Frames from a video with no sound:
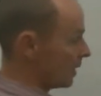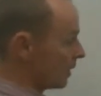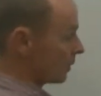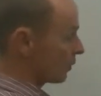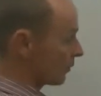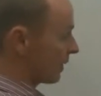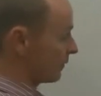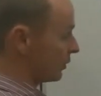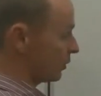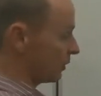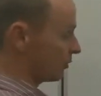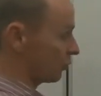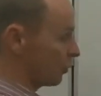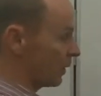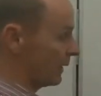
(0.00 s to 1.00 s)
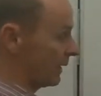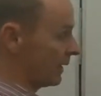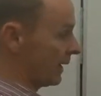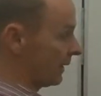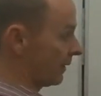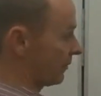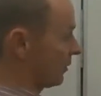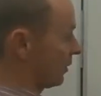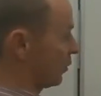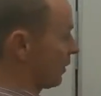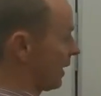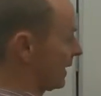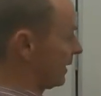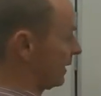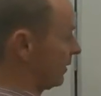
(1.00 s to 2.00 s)
The revenue is 20x, so the
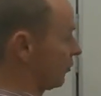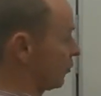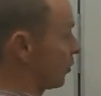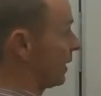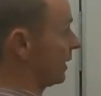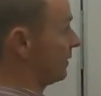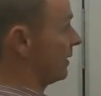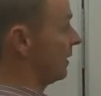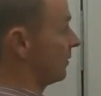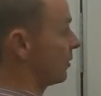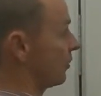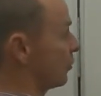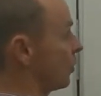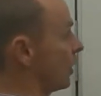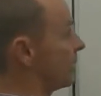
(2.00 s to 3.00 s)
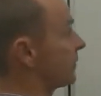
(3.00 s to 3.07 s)
gradient is 20, so it's quite